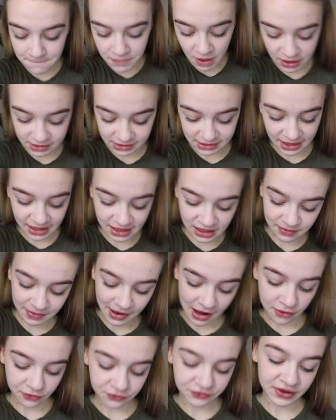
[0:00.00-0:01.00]
but in
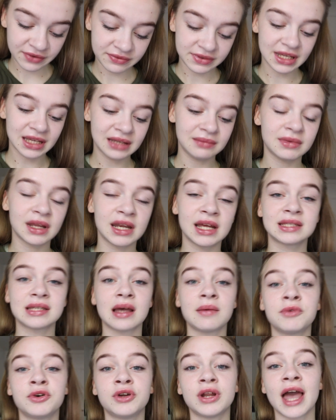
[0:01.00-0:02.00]
about 15 minutes,
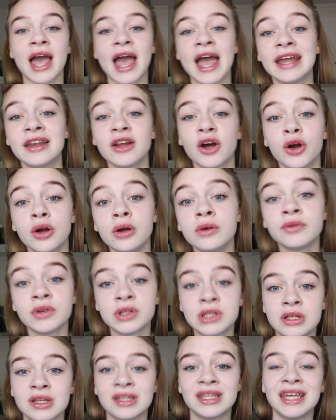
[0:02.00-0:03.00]
I'm gonna head over
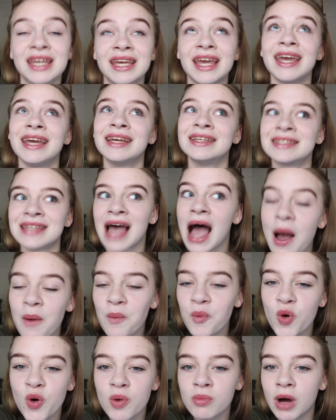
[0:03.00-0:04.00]
to the exam
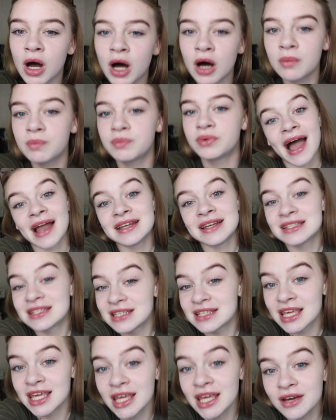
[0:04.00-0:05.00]
warm-up and
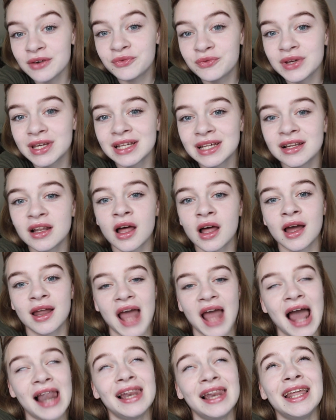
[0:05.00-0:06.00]
see if we can learn
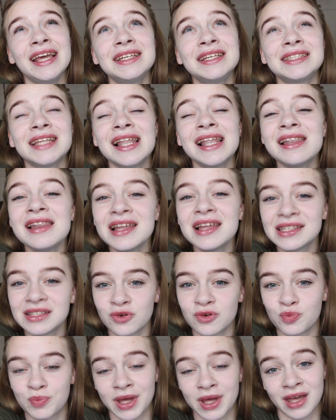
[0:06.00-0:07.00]
at least a little
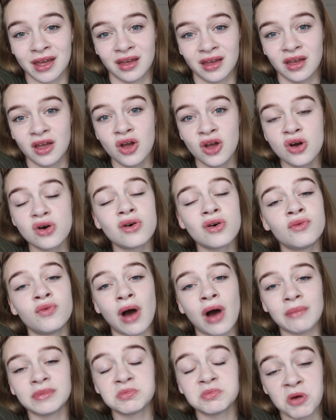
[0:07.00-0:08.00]
bit of what
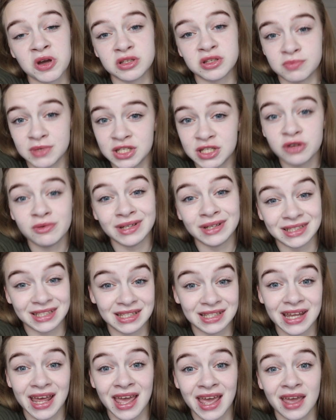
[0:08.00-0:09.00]
I'm supposed to be doing
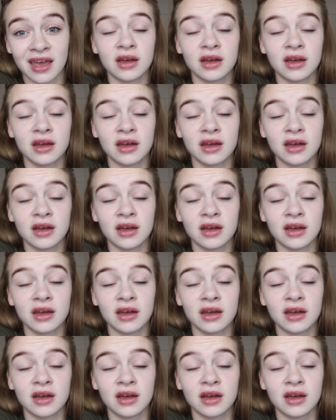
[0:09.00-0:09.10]
today.